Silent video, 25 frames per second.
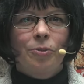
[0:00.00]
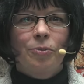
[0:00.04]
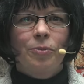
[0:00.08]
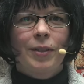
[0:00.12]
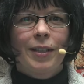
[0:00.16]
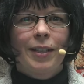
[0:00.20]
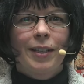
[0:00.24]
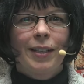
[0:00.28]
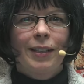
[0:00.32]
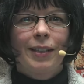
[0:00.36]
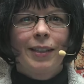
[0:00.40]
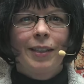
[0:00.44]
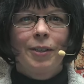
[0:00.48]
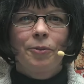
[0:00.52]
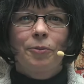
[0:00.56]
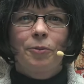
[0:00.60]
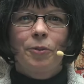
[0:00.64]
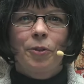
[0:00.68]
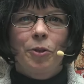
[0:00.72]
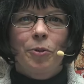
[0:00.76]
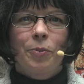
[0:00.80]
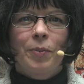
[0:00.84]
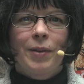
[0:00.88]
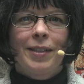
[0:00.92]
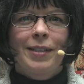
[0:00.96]
Riehl and
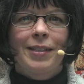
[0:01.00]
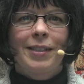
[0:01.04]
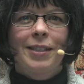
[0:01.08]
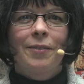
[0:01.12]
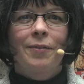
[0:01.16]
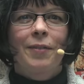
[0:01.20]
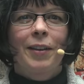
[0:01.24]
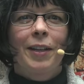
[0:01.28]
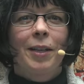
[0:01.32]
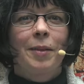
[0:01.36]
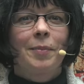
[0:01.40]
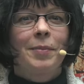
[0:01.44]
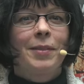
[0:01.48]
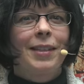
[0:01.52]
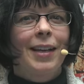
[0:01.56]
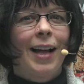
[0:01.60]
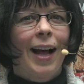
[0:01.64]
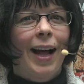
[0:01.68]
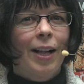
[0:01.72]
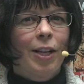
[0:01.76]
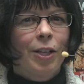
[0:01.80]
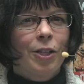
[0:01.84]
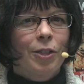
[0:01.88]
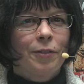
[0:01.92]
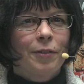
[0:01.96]
Rubin developed an
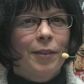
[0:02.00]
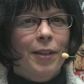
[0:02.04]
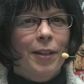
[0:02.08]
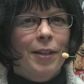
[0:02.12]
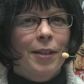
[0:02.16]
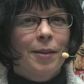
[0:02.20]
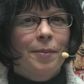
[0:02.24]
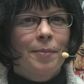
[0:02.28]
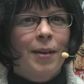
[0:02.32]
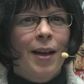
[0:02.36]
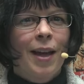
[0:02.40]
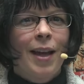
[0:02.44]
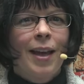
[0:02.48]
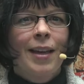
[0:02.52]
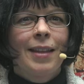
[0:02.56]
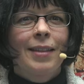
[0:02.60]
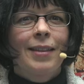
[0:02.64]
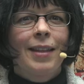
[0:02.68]
algorithm